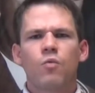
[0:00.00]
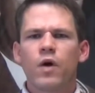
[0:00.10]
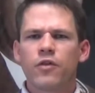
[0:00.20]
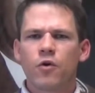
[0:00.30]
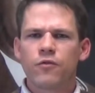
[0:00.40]

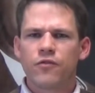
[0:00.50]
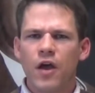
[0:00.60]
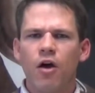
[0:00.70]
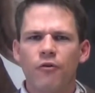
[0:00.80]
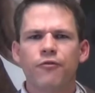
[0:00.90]
with
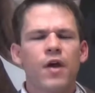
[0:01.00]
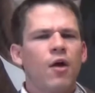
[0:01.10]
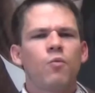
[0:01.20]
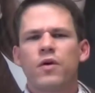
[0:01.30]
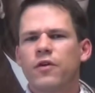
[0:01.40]
herself
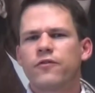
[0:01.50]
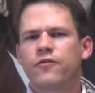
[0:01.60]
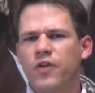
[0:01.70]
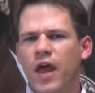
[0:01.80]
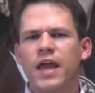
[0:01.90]
with a
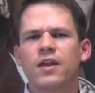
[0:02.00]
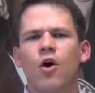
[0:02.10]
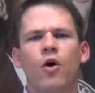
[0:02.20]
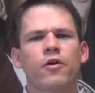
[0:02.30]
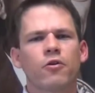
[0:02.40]
stain
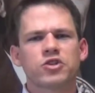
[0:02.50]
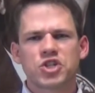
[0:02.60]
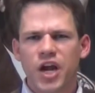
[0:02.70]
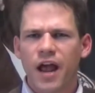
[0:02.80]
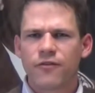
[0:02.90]
on her
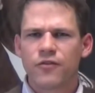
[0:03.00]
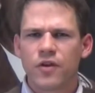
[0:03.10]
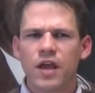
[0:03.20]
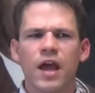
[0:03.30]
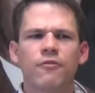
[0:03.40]

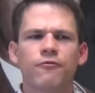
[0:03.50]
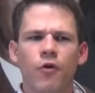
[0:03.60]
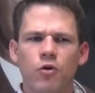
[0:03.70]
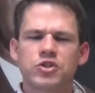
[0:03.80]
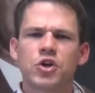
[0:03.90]
chastity and
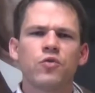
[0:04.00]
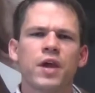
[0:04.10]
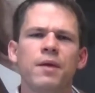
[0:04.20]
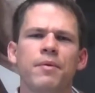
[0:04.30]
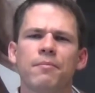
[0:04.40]
virtue.
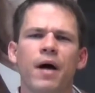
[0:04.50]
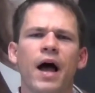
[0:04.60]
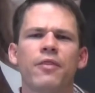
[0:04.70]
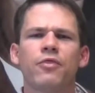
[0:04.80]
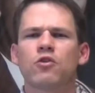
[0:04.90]
Keep in
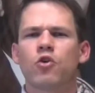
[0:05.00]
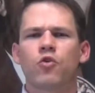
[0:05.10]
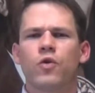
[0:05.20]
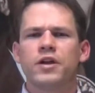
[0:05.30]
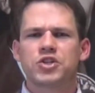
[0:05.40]
mind that
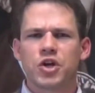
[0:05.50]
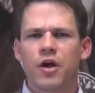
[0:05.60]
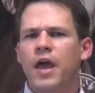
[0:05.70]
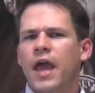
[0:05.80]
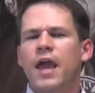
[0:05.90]

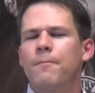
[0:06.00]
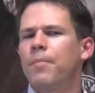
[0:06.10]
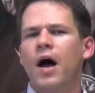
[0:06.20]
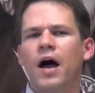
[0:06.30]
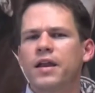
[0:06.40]
Lucretia
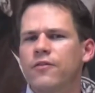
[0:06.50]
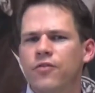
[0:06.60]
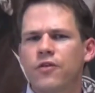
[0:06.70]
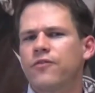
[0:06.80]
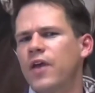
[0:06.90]
embodies
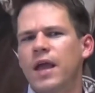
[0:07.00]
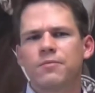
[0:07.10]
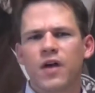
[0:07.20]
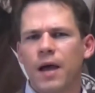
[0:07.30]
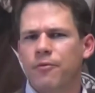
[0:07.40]
this
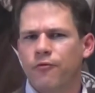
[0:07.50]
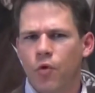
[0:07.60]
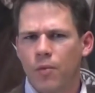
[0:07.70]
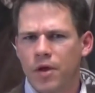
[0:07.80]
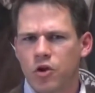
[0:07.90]
same type of
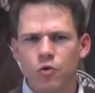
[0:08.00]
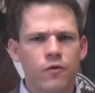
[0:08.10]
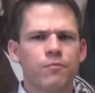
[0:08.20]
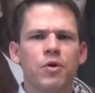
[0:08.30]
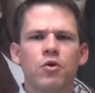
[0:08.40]
woman who
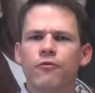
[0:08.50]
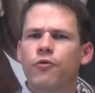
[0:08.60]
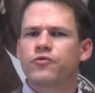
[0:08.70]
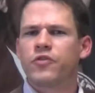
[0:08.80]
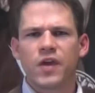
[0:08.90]
is
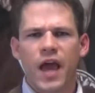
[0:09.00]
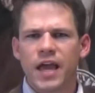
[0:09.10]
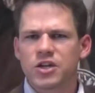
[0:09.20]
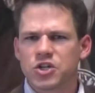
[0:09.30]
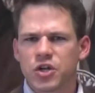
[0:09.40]
beautiful to the
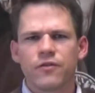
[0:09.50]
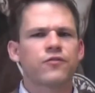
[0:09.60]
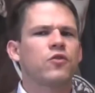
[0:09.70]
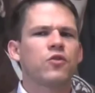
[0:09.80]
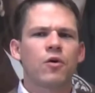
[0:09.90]

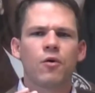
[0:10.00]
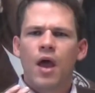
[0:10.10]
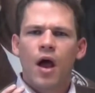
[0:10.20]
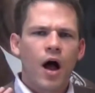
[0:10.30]
ancients, to the